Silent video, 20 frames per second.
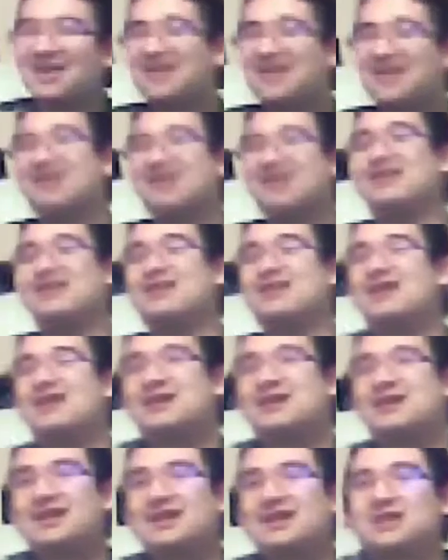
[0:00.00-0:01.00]
Oh,
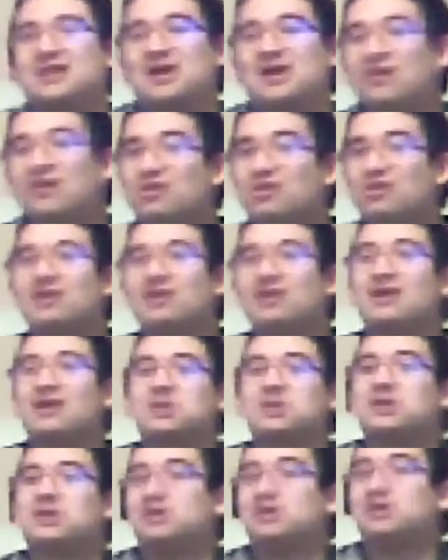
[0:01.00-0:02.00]
I can't. I, I really
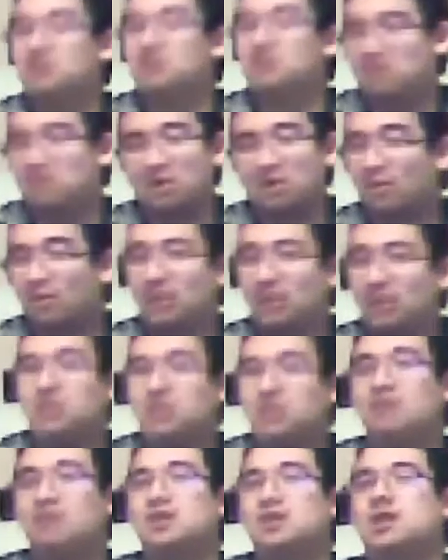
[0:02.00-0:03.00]
actually can't
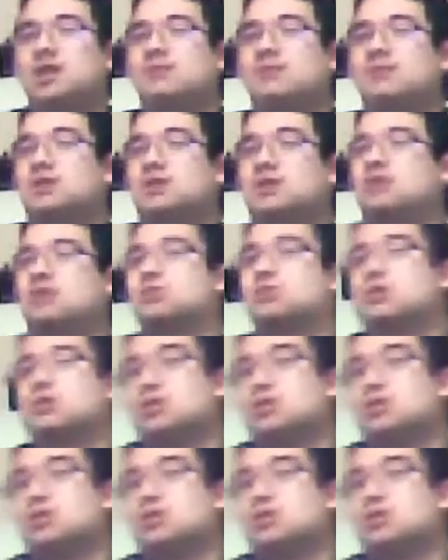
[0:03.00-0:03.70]
wait to give this game a second